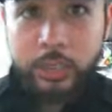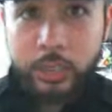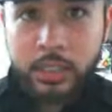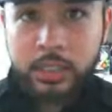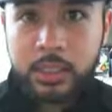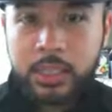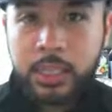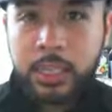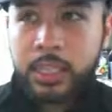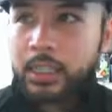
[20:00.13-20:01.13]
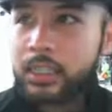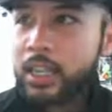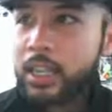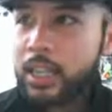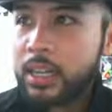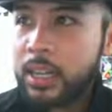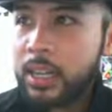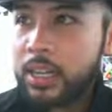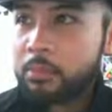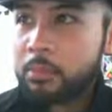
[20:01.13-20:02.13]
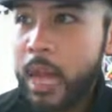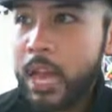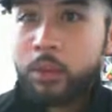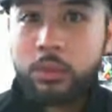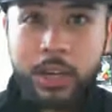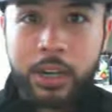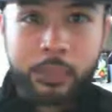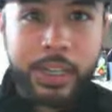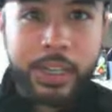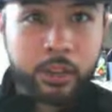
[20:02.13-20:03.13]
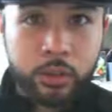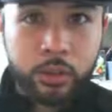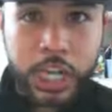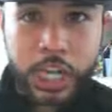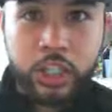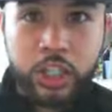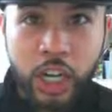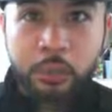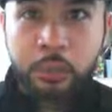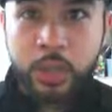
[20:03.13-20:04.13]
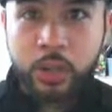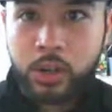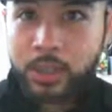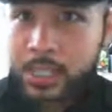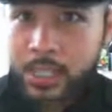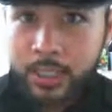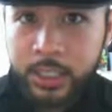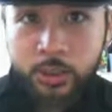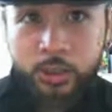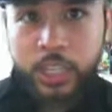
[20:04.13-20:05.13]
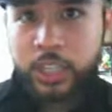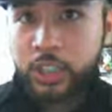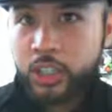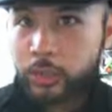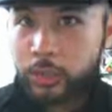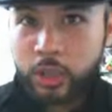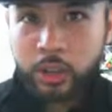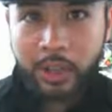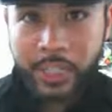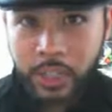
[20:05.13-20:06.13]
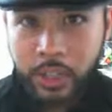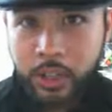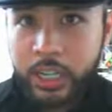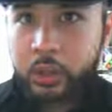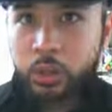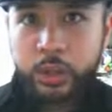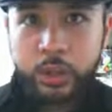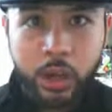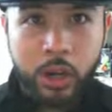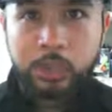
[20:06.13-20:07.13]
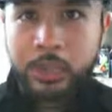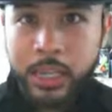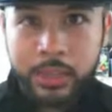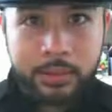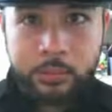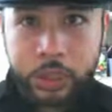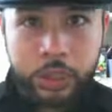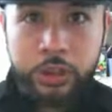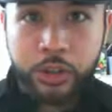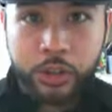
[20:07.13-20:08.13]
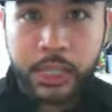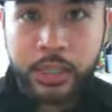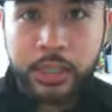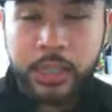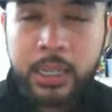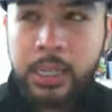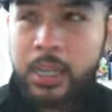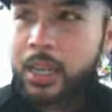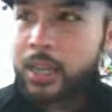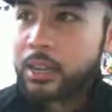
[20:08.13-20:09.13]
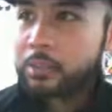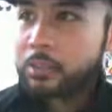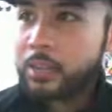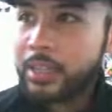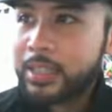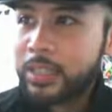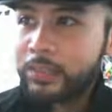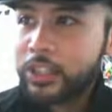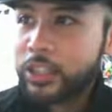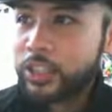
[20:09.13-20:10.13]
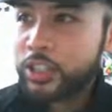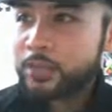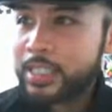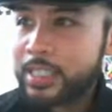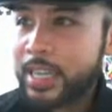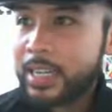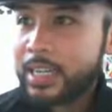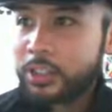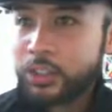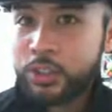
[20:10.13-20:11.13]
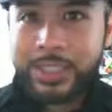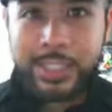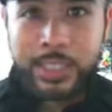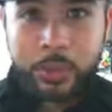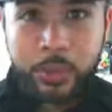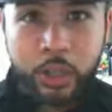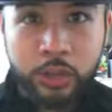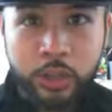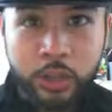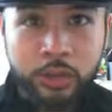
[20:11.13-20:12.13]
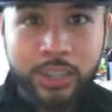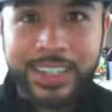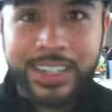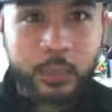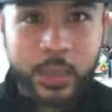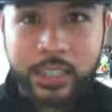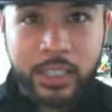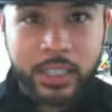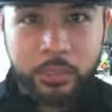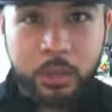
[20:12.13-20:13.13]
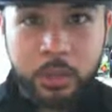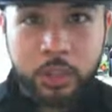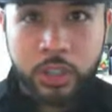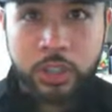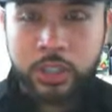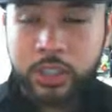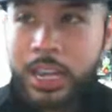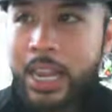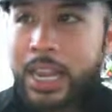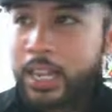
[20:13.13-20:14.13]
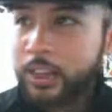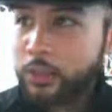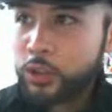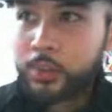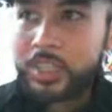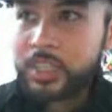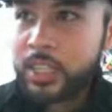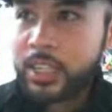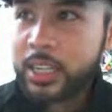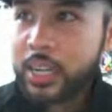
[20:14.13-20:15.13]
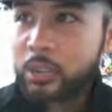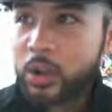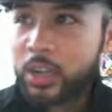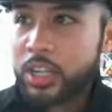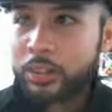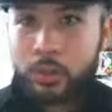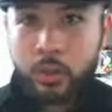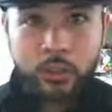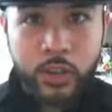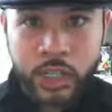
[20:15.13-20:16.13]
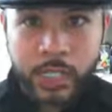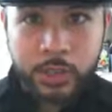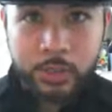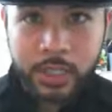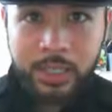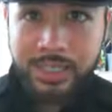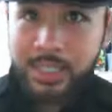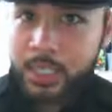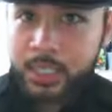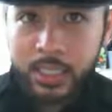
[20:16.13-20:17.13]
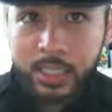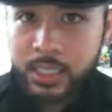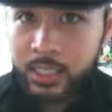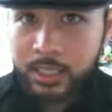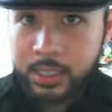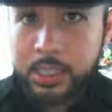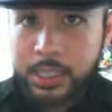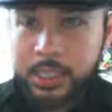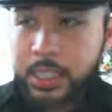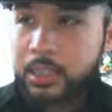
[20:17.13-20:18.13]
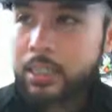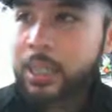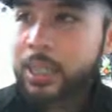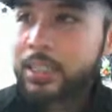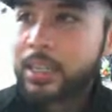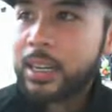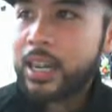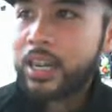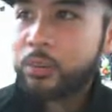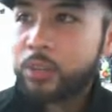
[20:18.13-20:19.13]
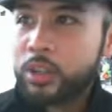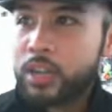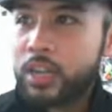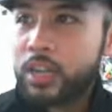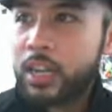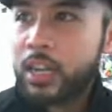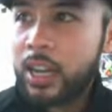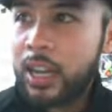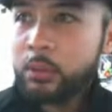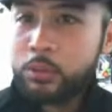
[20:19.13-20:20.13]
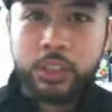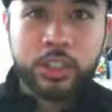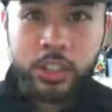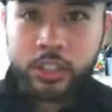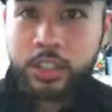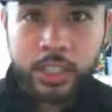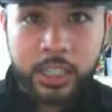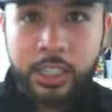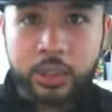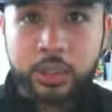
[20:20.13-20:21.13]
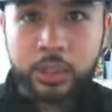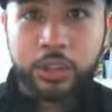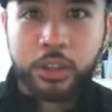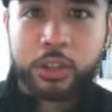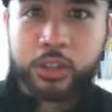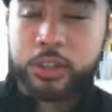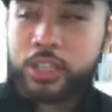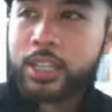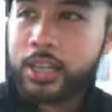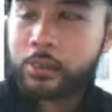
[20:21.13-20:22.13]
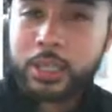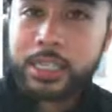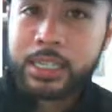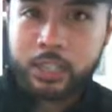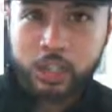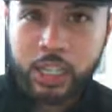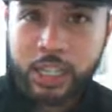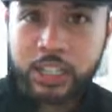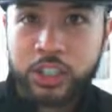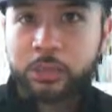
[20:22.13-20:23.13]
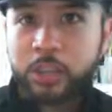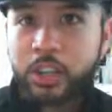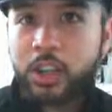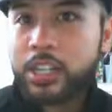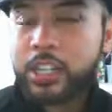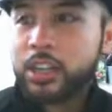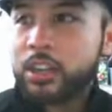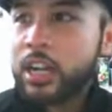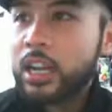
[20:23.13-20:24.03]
months, then I would recommend you change up your list, you change up your criteria, or you update what you're doing. The definition of insanity is doing the same thing over and over and expecting different results. And if you've been sending out marketing for over 6 months, testing it consistently, then I would seriously come to the conclusion that we need to change something on here,